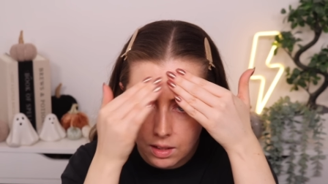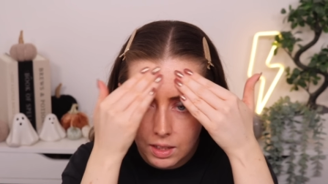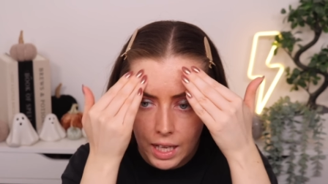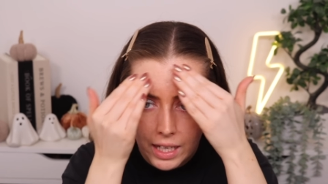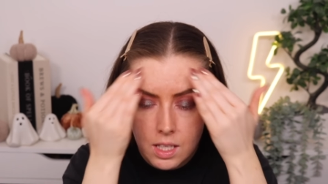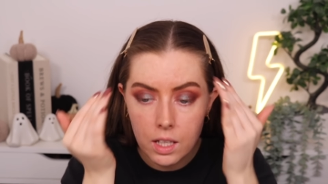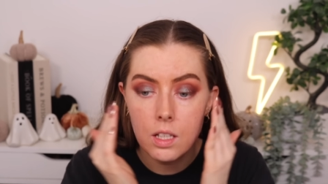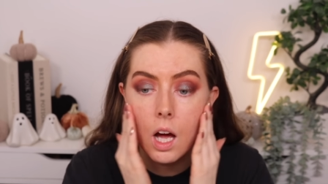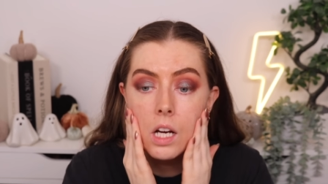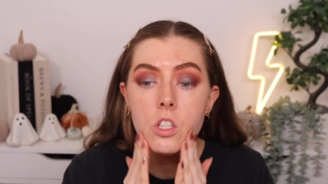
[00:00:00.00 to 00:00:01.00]
late at
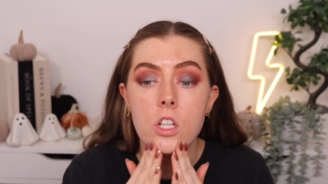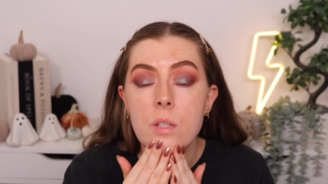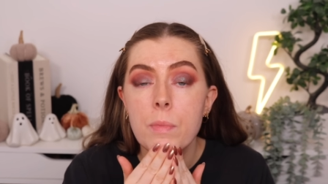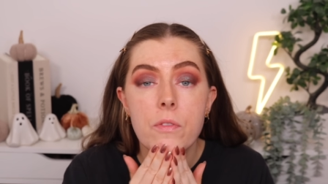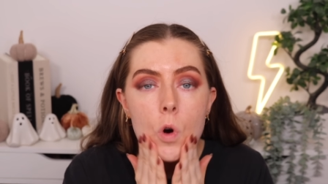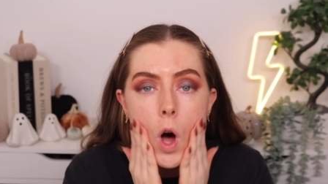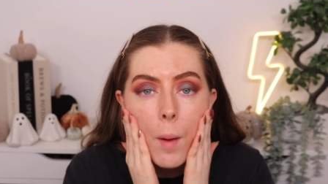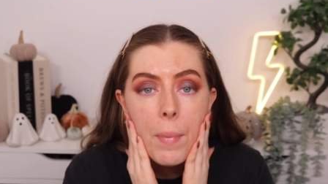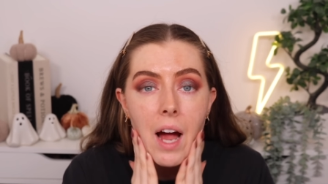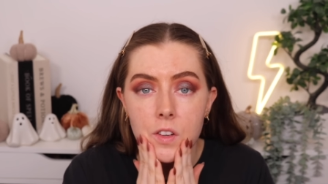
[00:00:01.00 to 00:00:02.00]
night, just before her
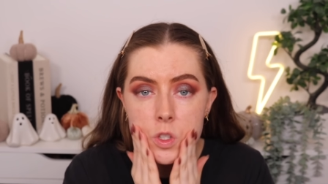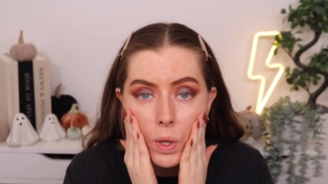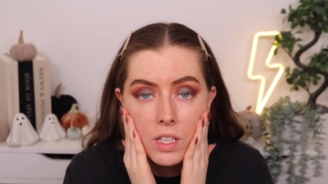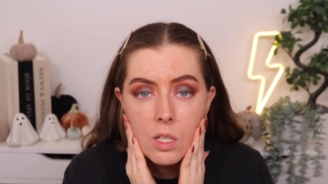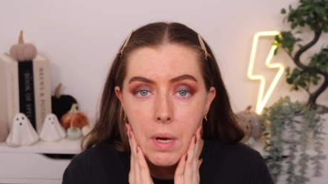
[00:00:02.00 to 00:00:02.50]
parents went to